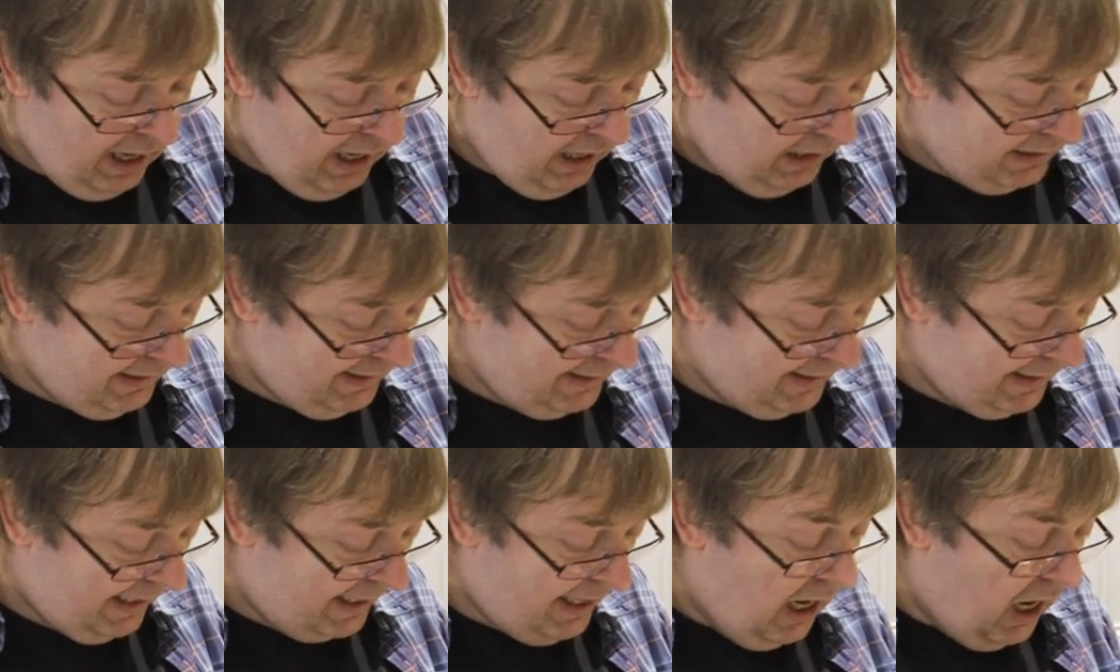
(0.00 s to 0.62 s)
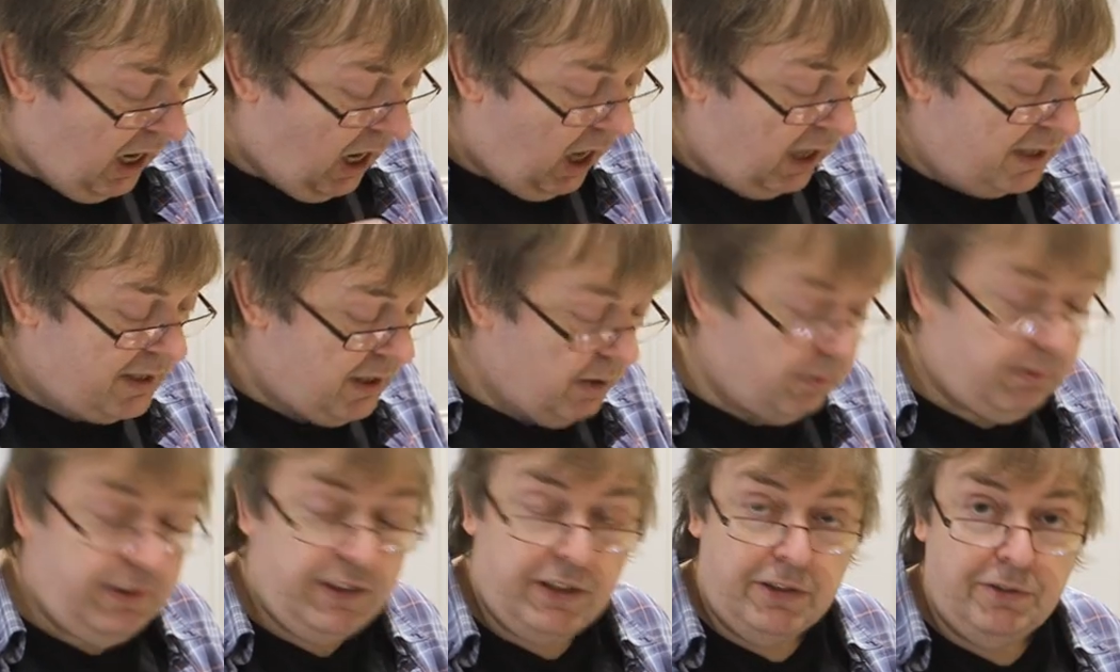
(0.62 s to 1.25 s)
As I say, I
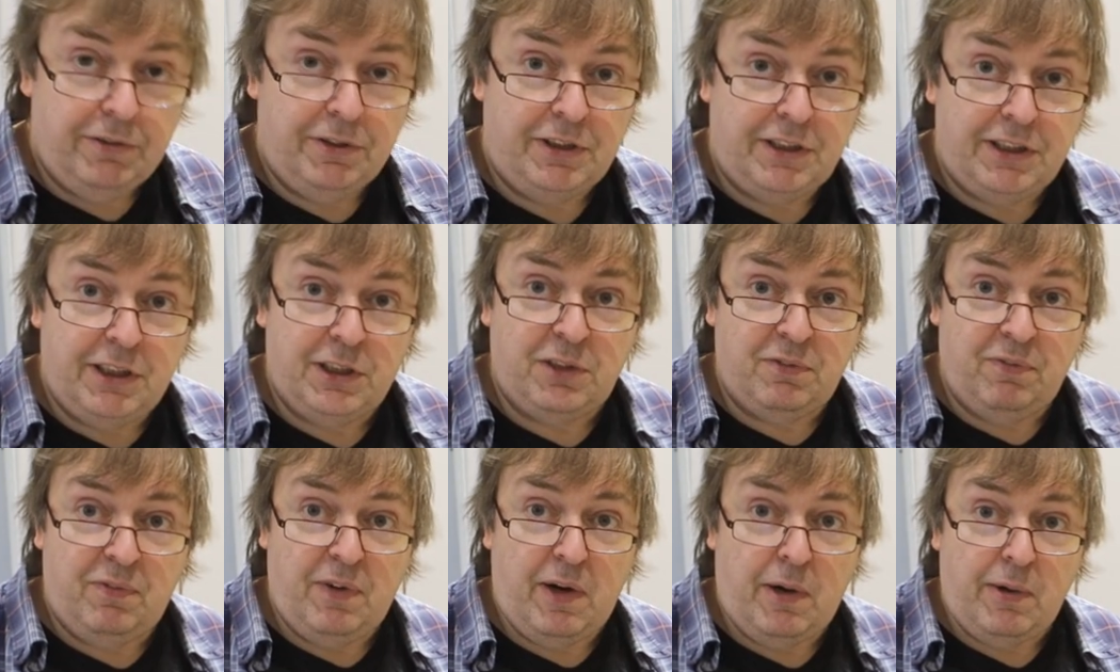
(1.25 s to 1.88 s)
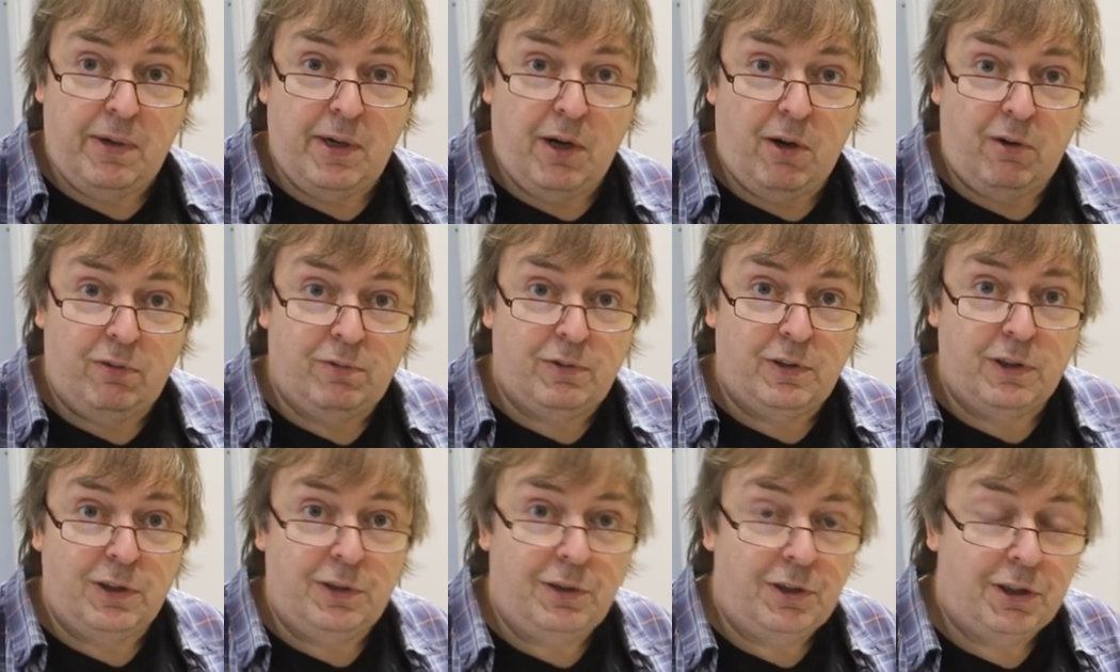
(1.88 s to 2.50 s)
don't use this very
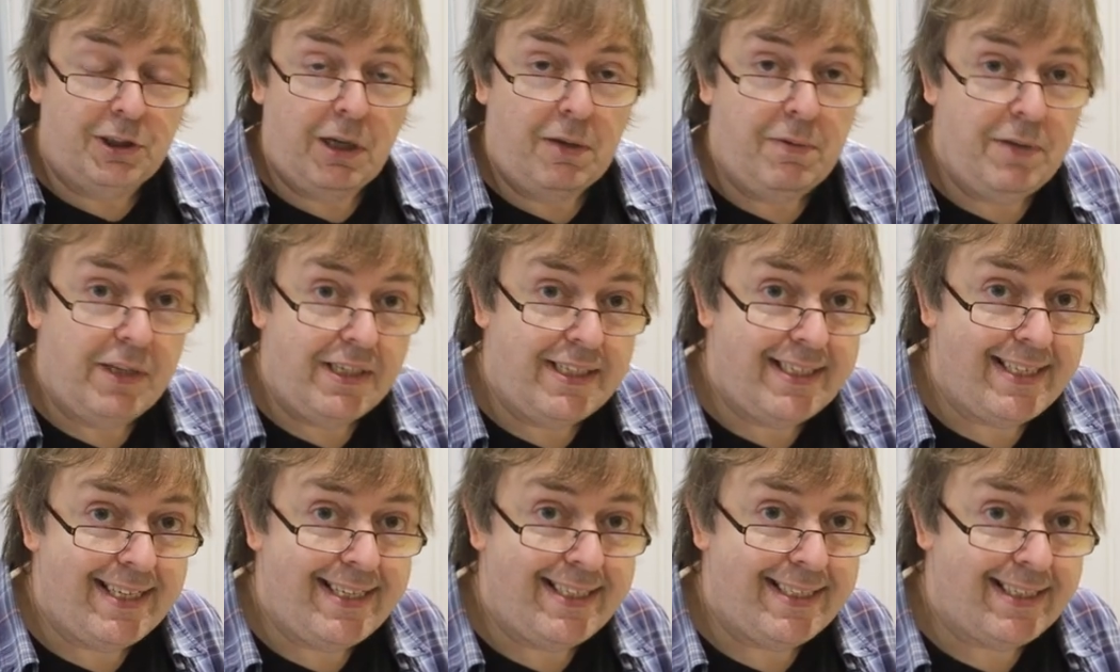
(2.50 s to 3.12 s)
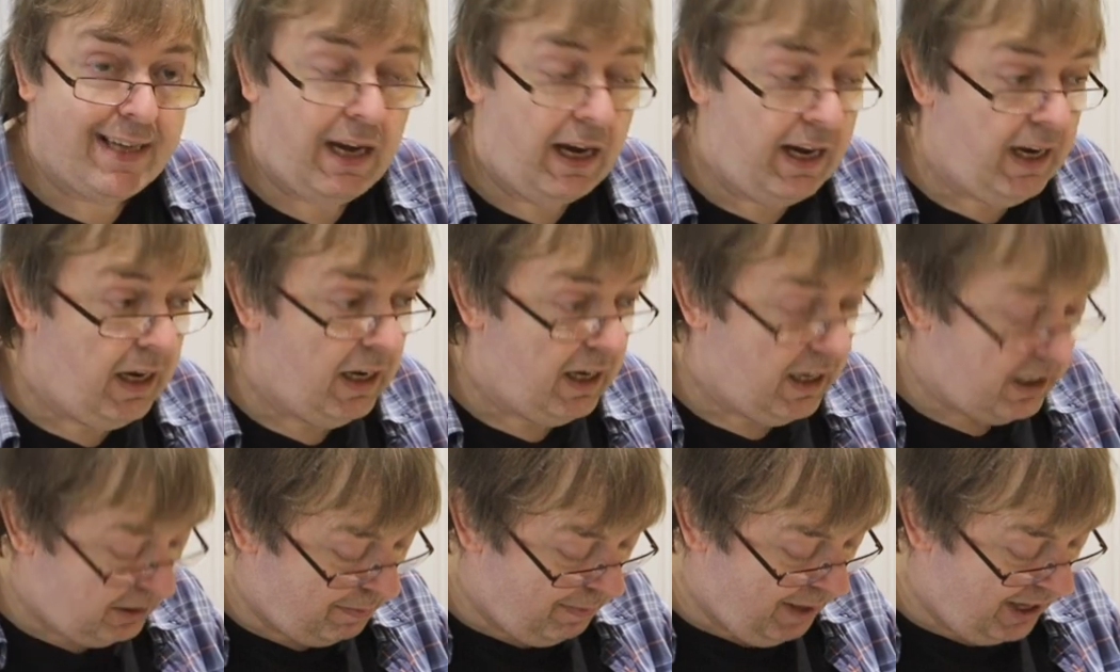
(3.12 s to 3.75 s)
often, so this is
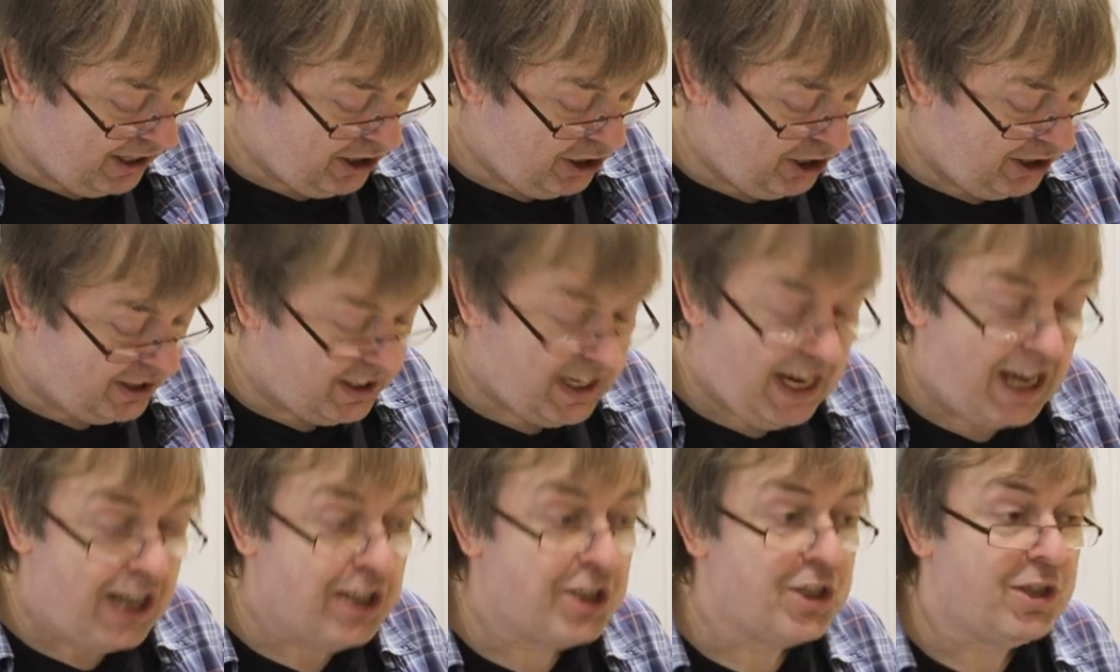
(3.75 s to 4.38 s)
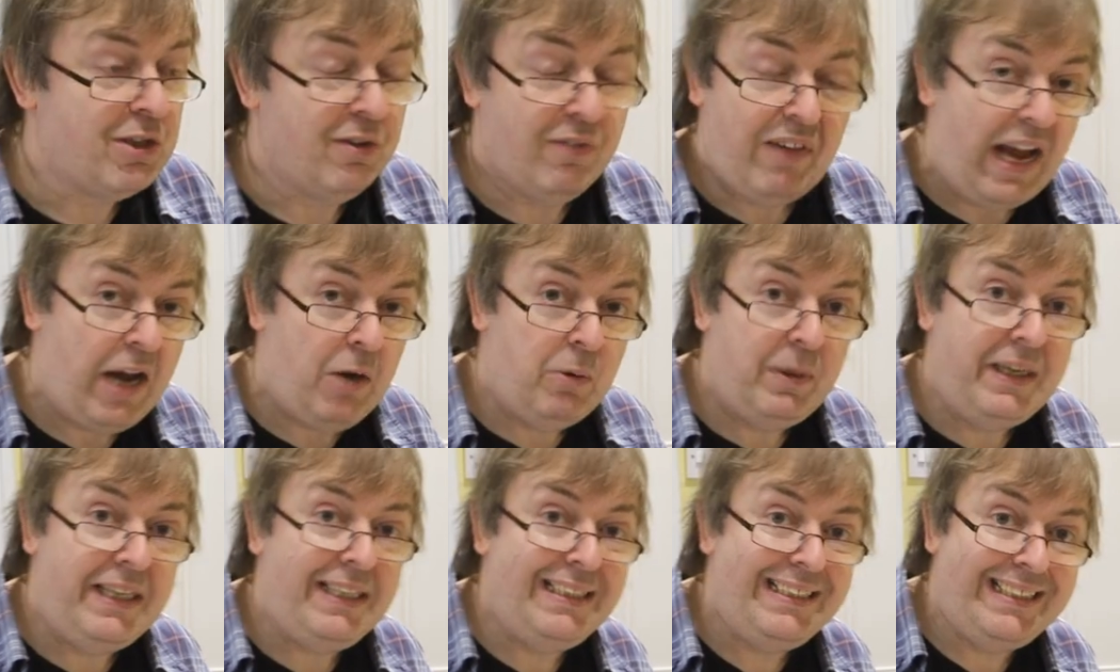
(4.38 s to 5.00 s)
as much a test of
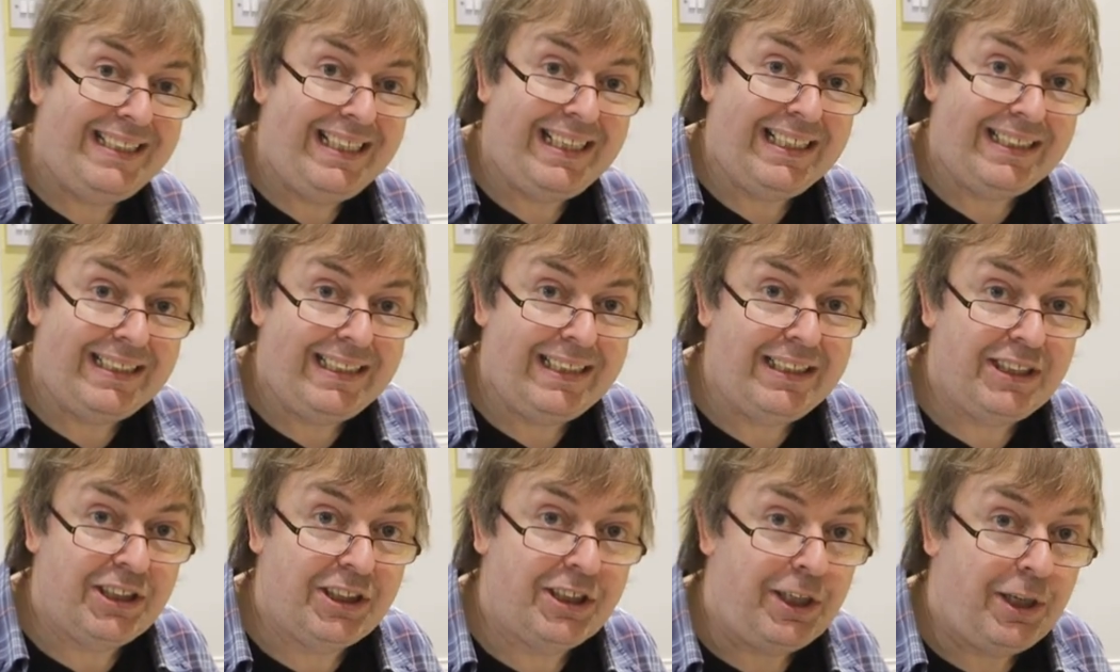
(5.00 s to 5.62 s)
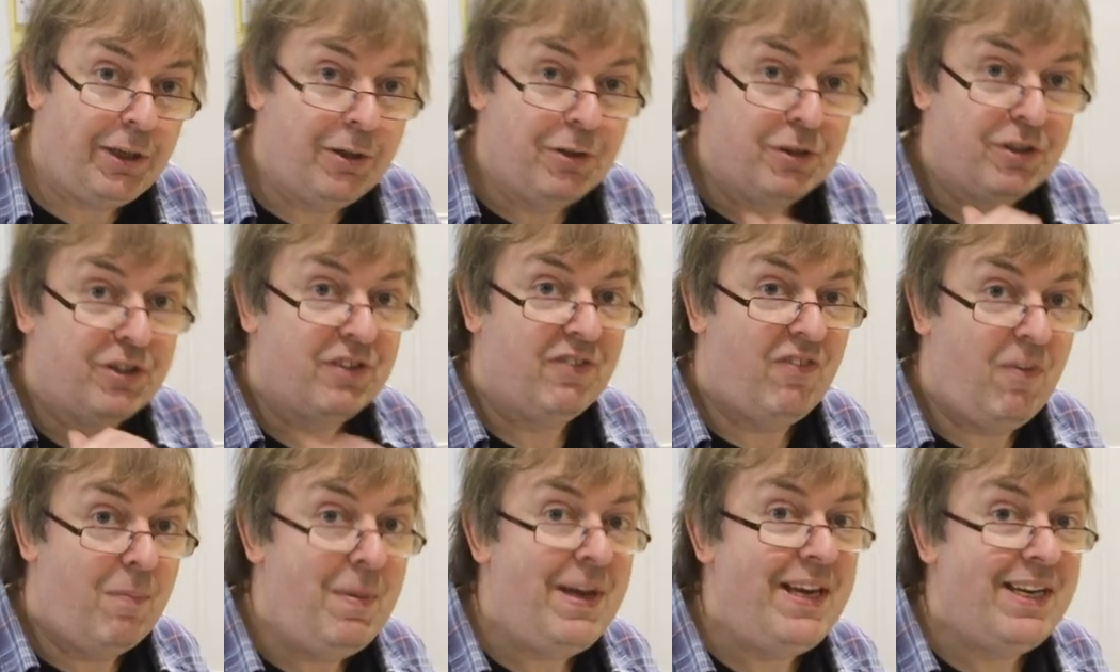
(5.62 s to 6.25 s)
how easy it is to use
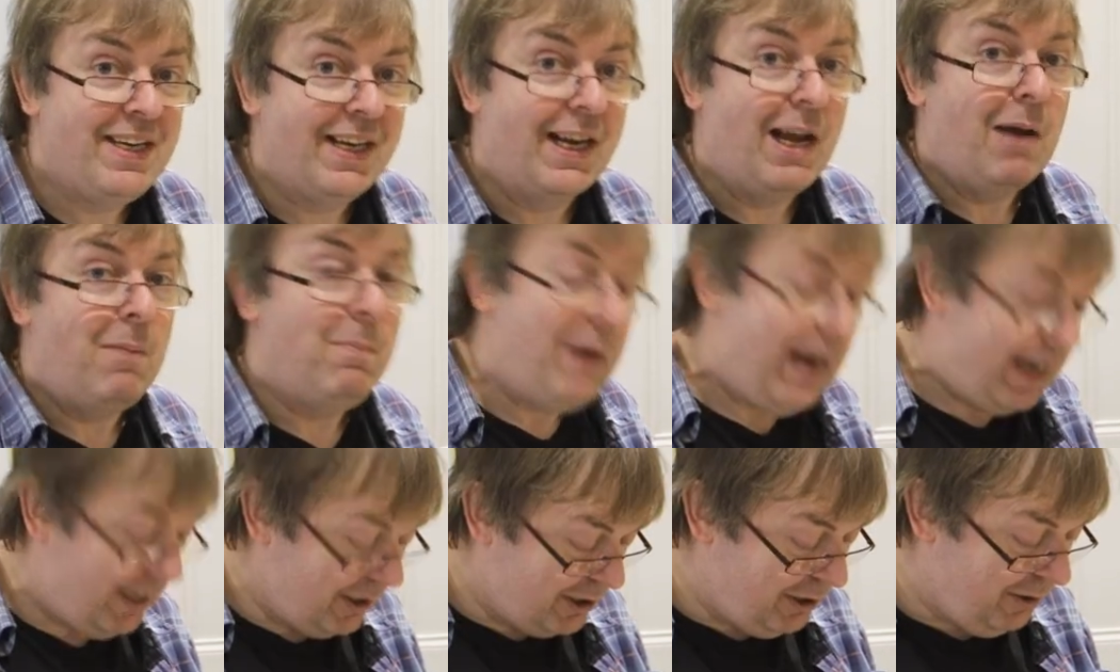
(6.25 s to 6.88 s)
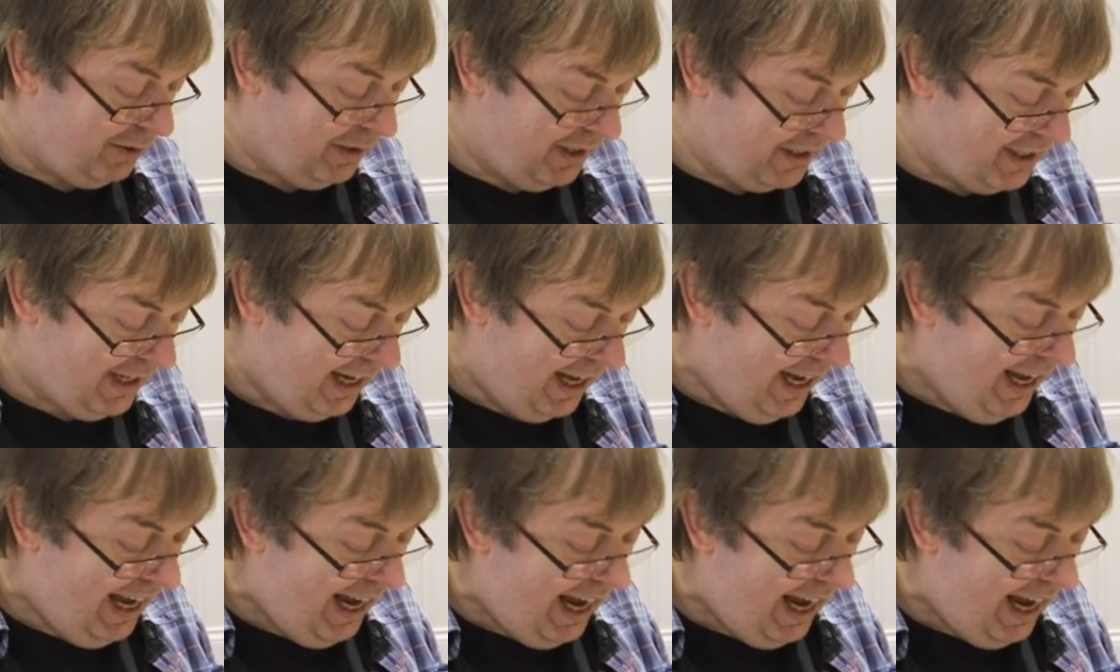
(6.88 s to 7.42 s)
for me to come back to it